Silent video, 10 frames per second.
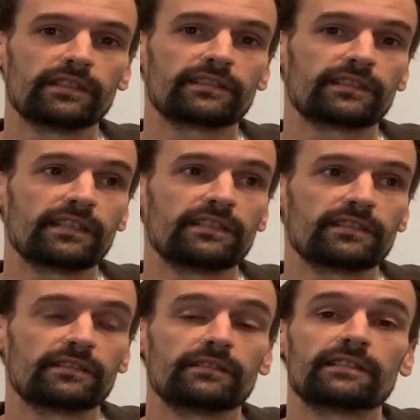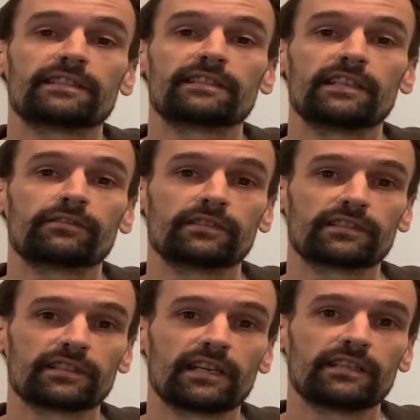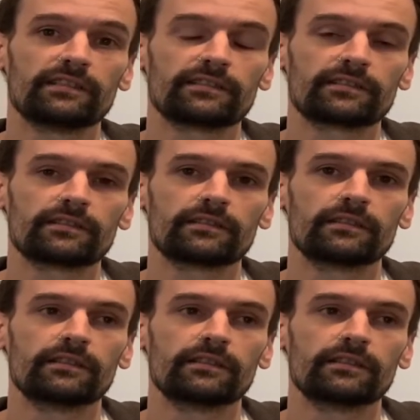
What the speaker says: this ancient sacred science